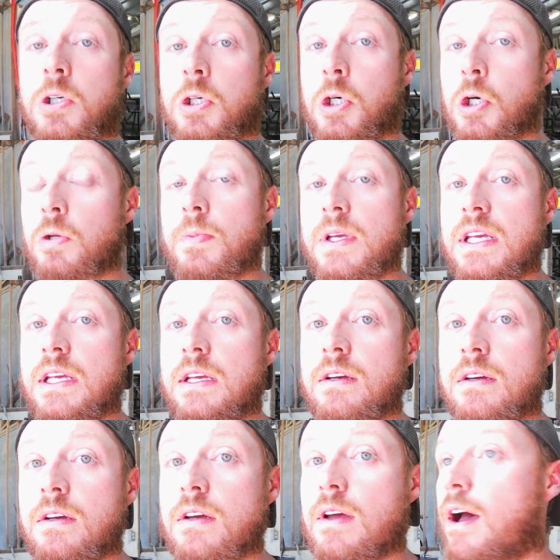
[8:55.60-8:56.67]
could be
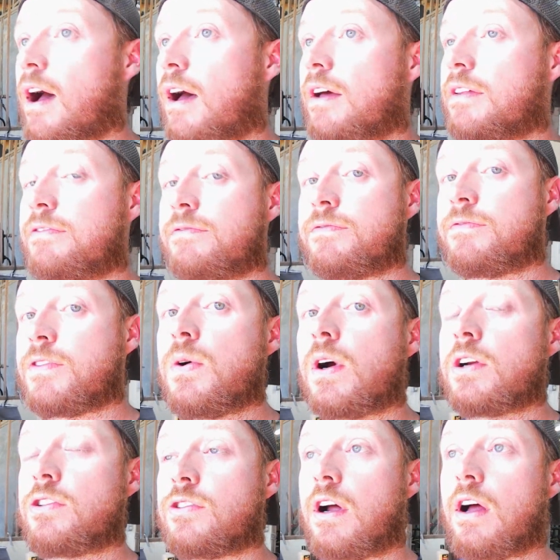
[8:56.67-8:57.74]
a few
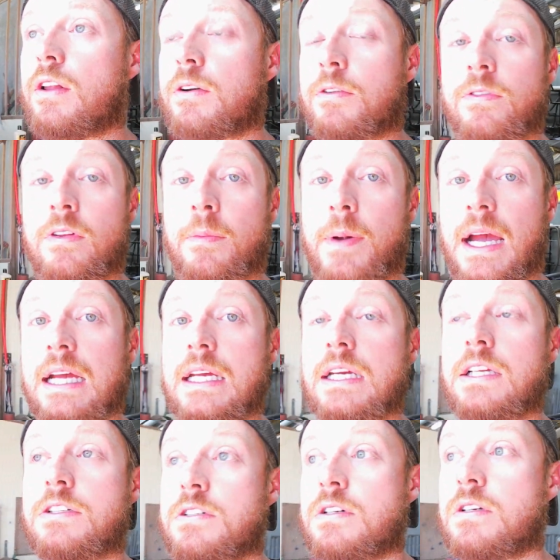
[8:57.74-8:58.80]
$100s for the package.
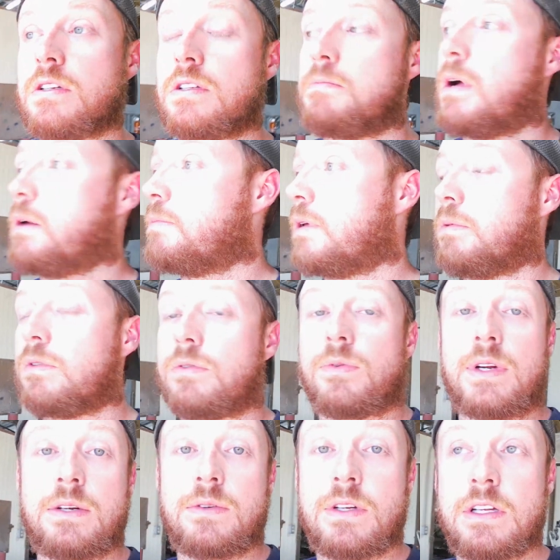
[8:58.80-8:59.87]
You might be able to
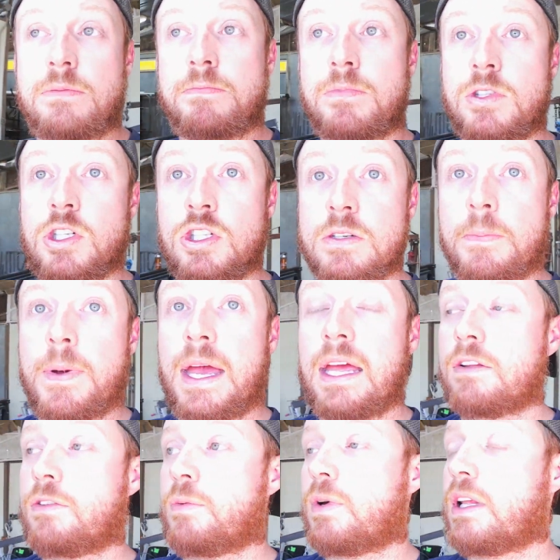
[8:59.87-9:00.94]
it just
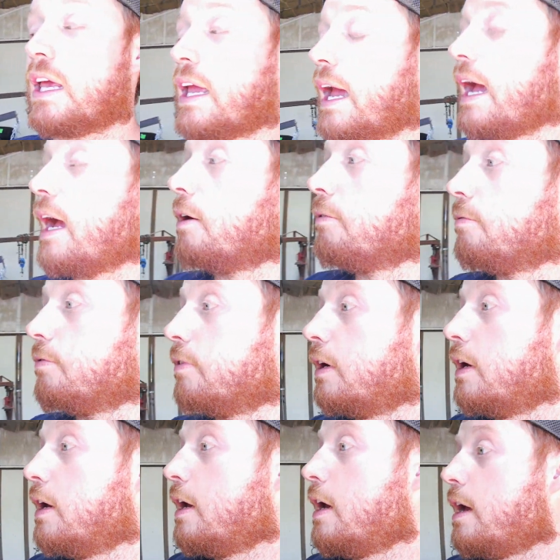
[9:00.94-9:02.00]
depends what they have.
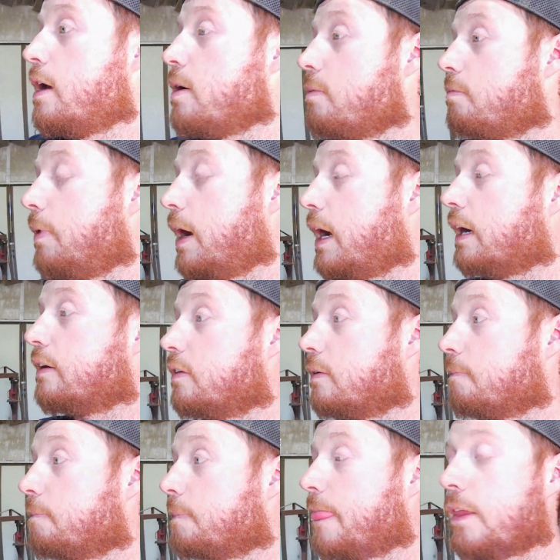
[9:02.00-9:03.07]
But
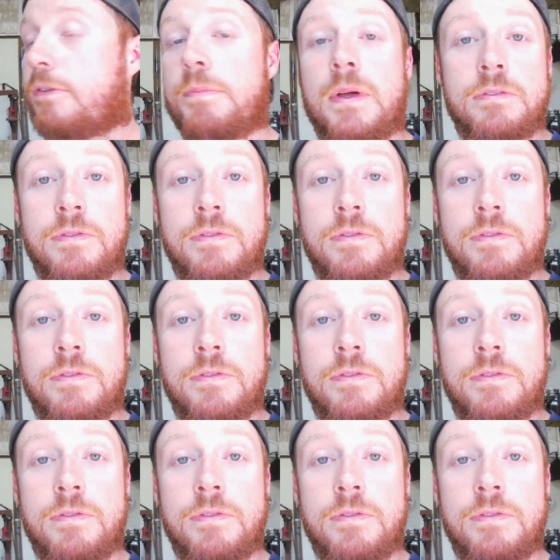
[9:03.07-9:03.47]
spends